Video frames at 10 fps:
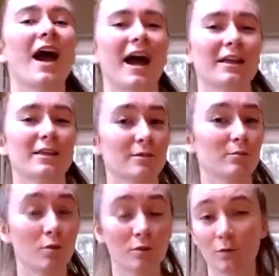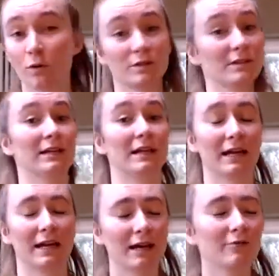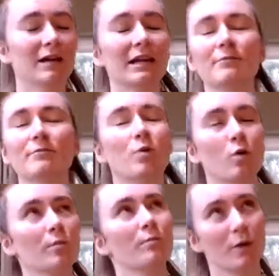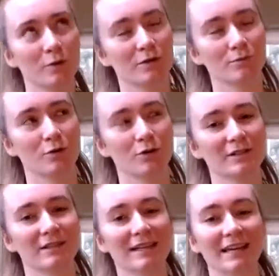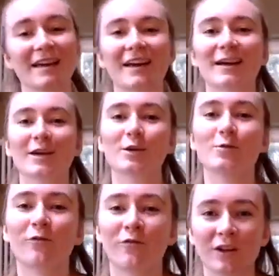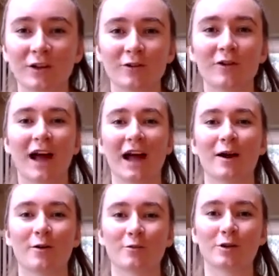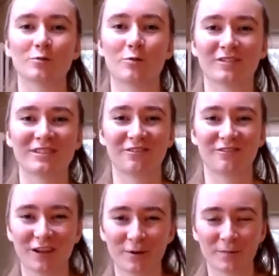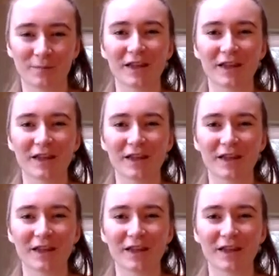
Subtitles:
and more importantly, and really most importantly, you feel how you want to feel.